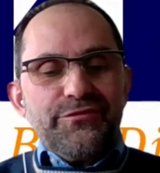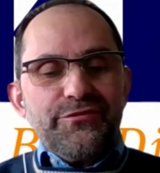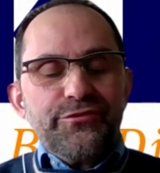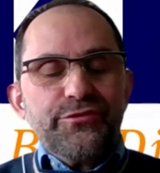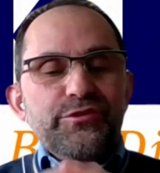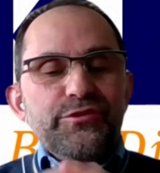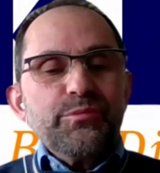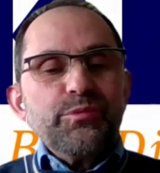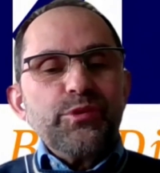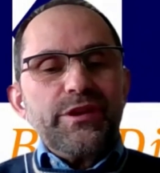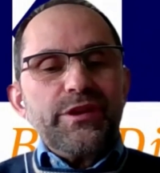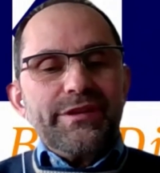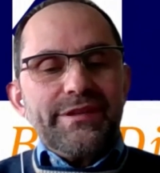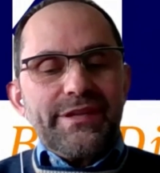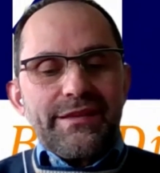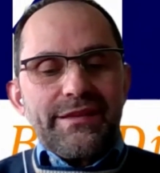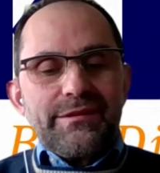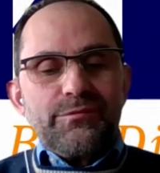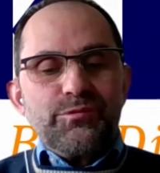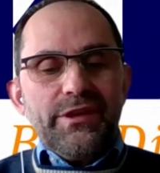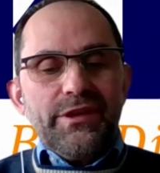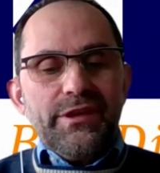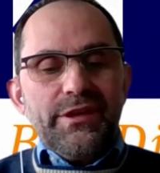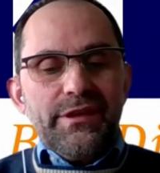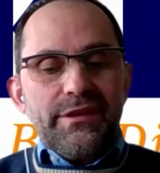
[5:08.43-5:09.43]
footprint that
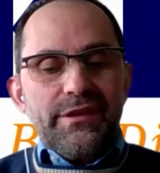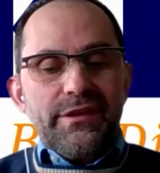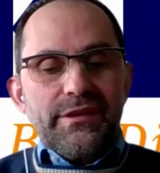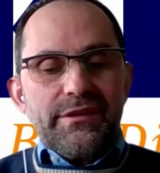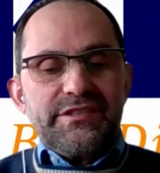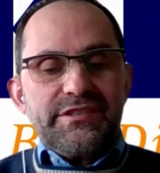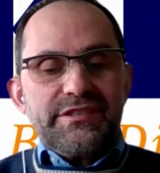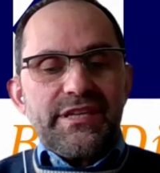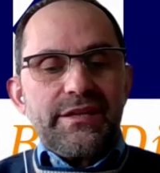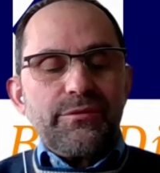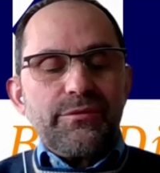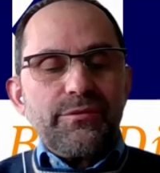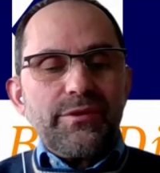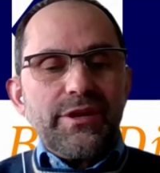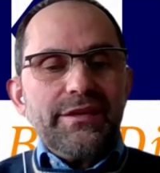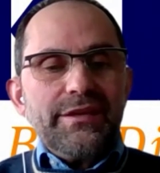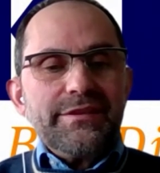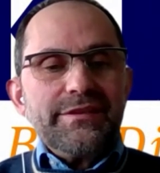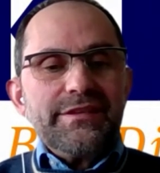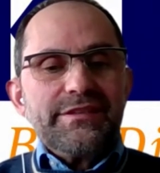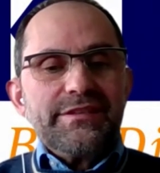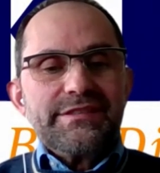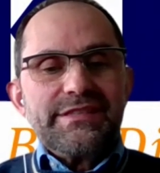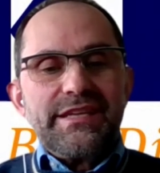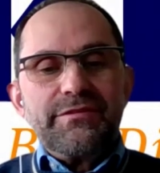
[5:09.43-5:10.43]
we
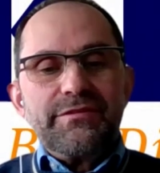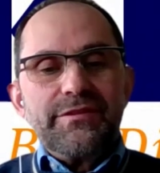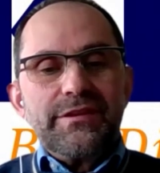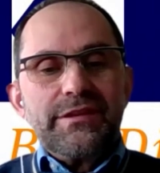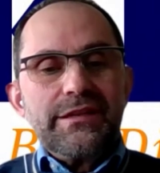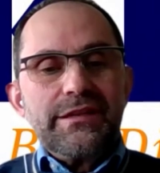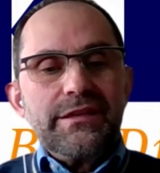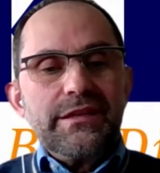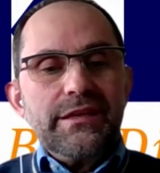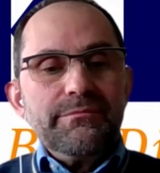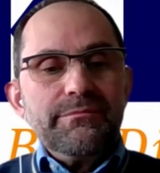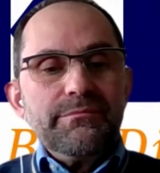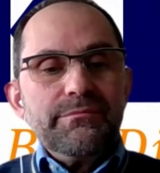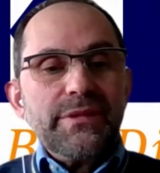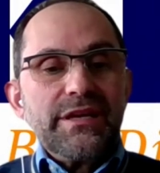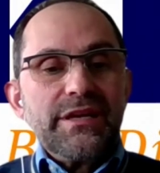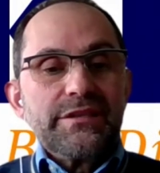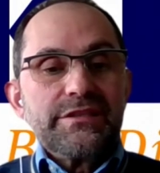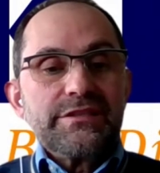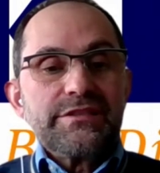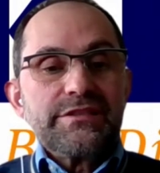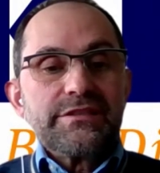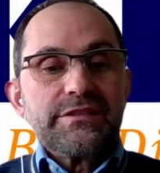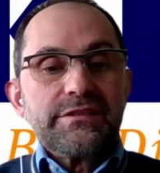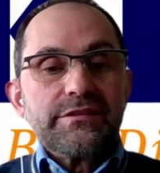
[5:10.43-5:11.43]
generate is definitely
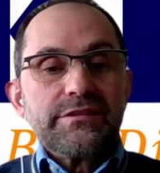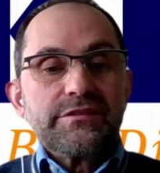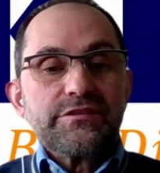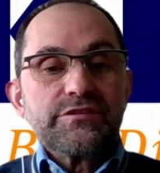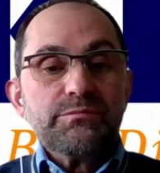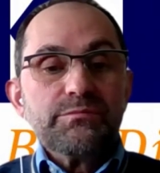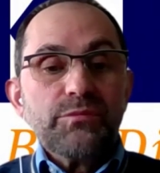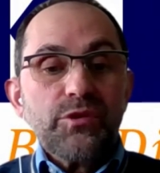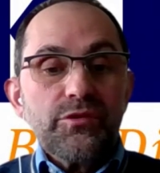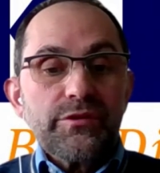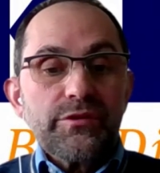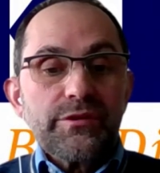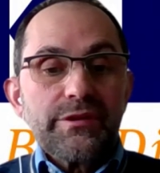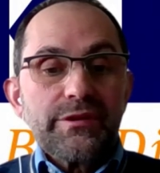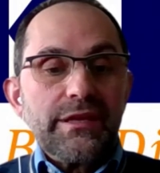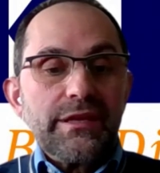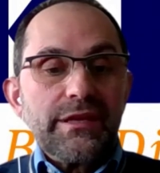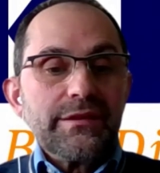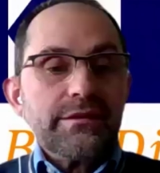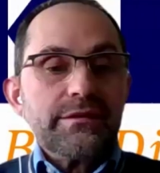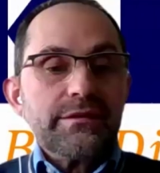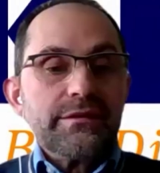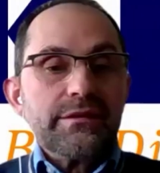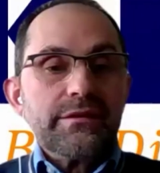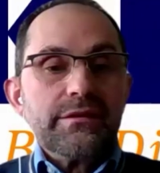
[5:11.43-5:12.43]
much smaller than